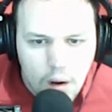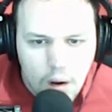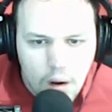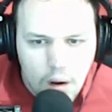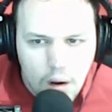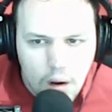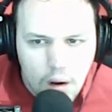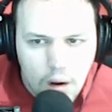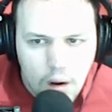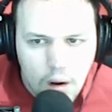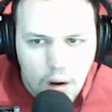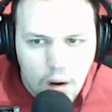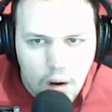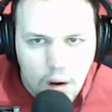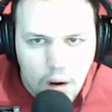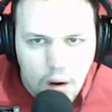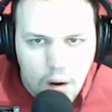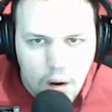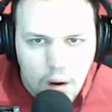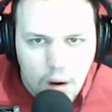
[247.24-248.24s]

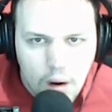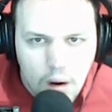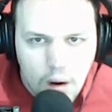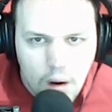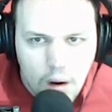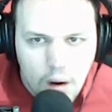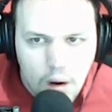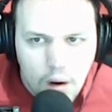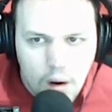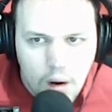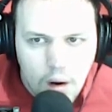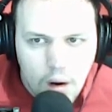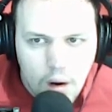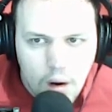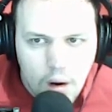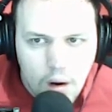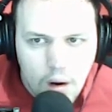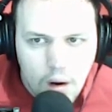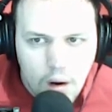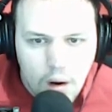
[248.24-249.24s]

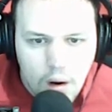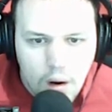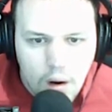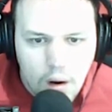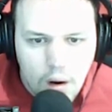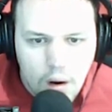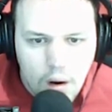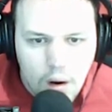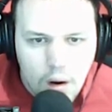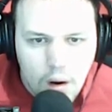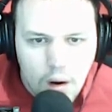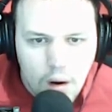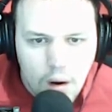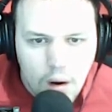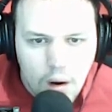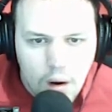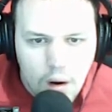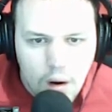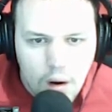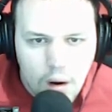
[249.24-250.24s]

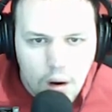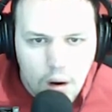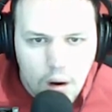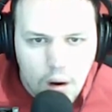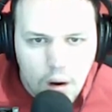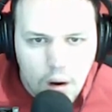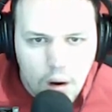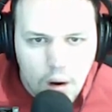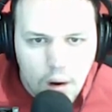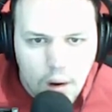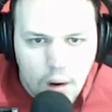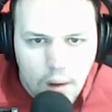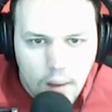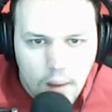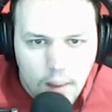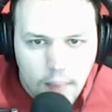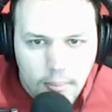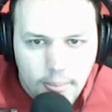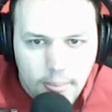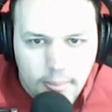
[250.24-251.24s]

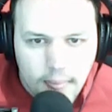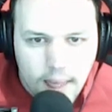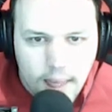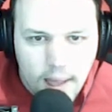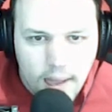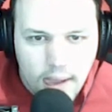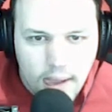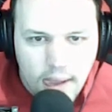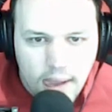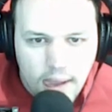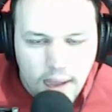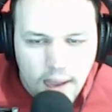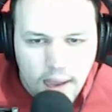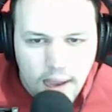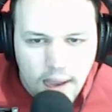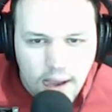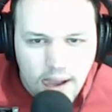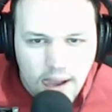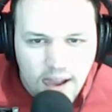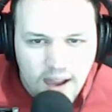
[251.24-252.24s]

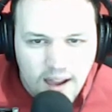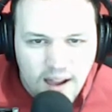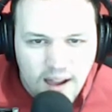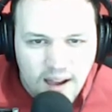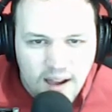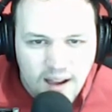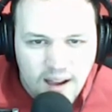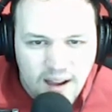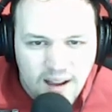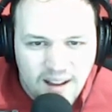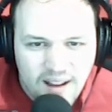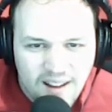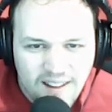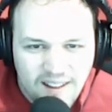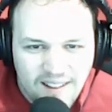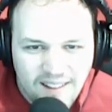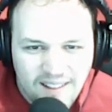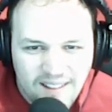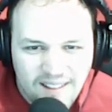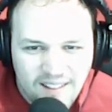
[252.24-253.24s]

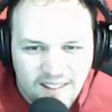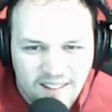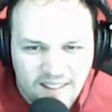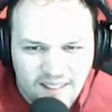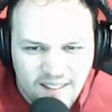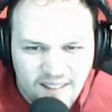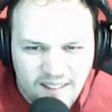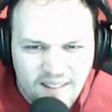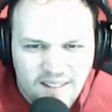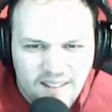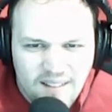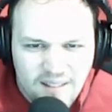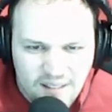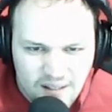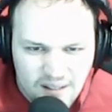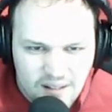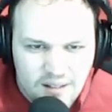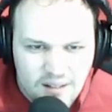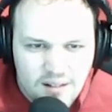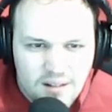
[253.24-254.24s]

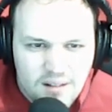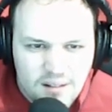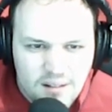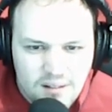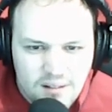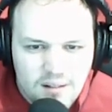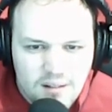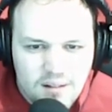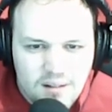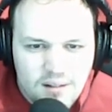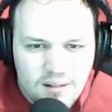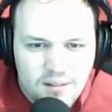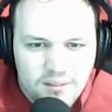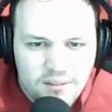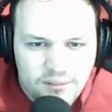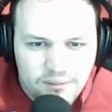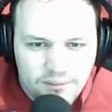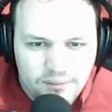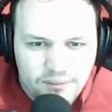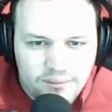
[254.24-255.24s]
(silent)